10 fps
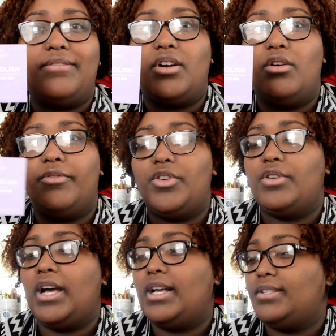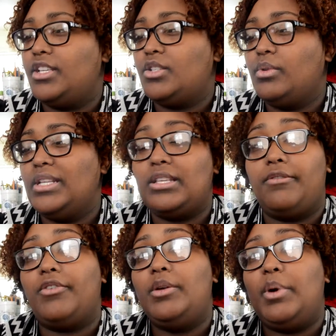have a code for you guys. This one is a
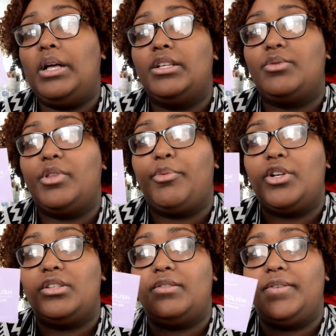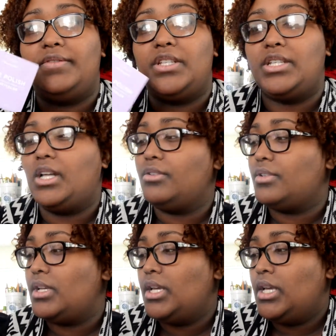free polish with a purchase of
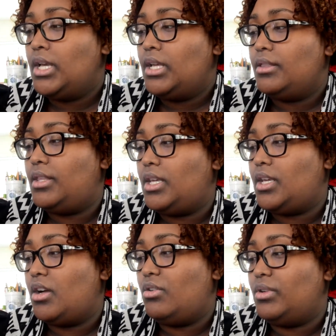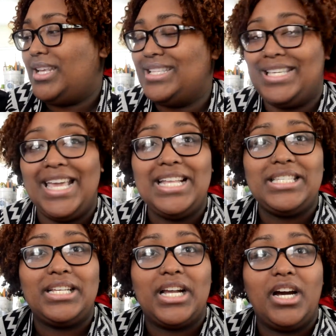$15. The code is
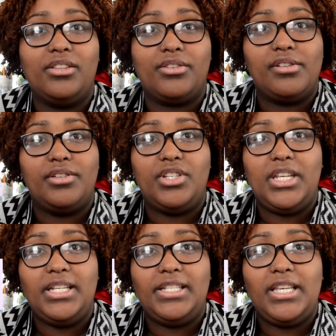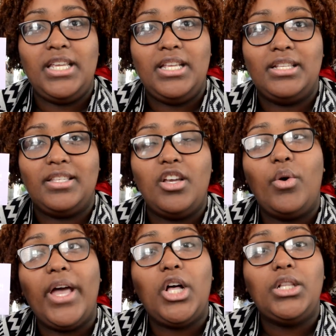Get Color,
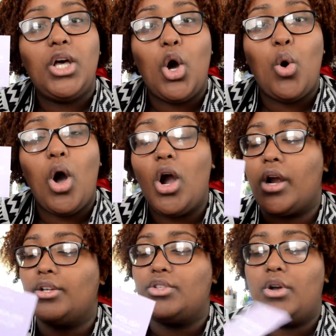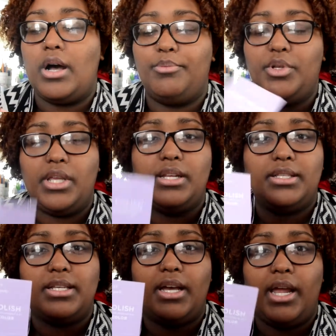G-E-T-C-O-L-O-R. So I'll put that
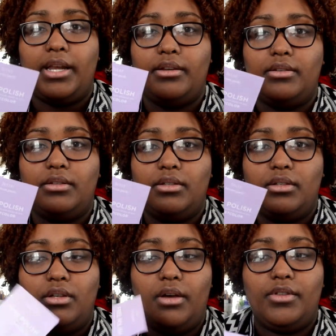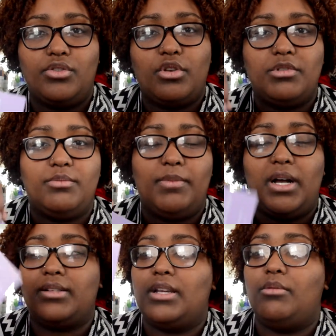inside of the description
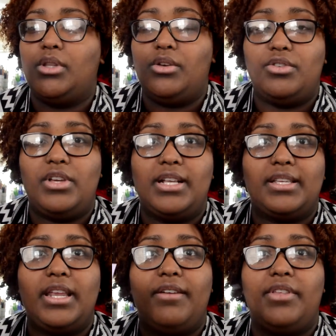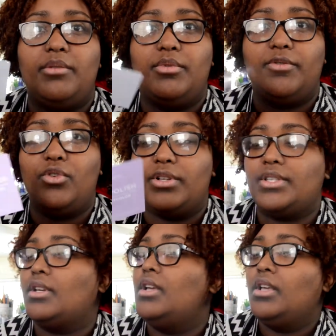box down below so you guys can have that. But of course,